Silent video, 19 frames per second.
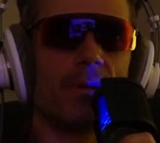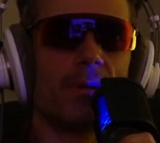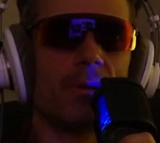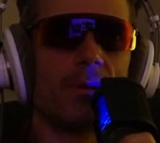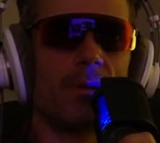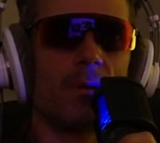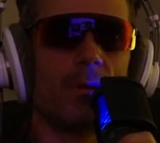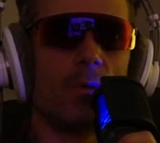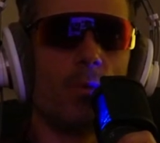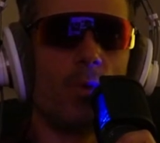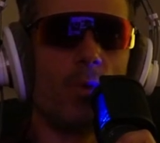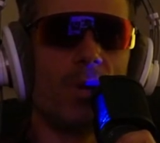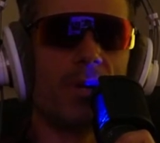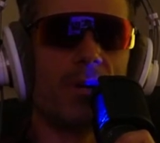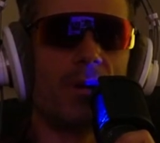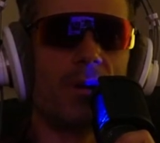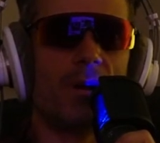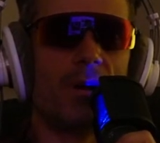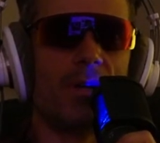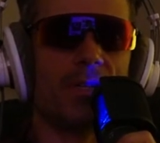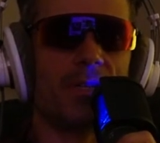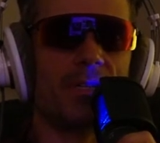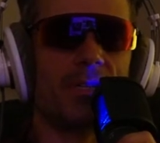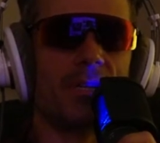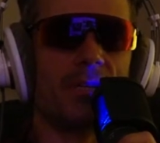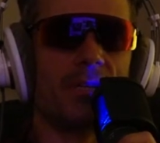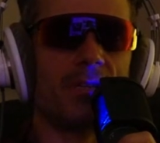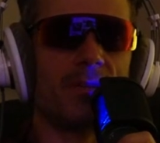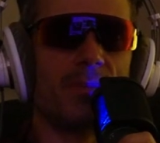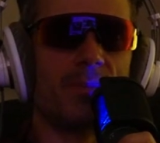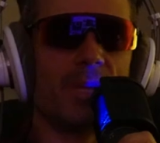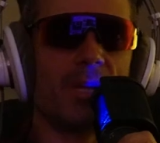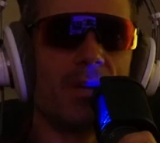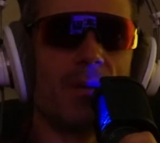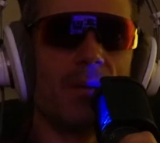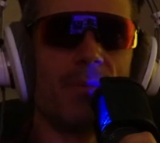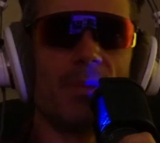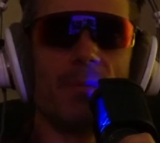what caused it to
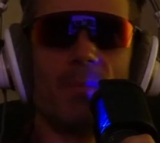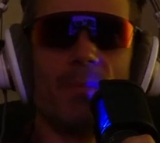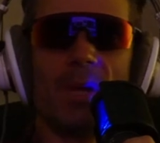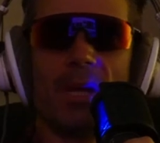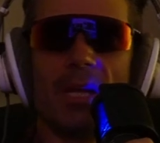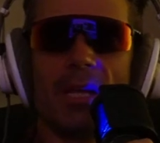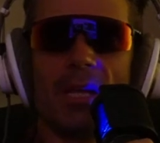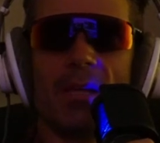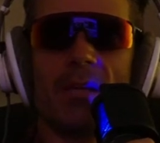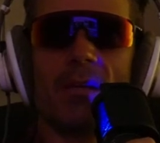become the money?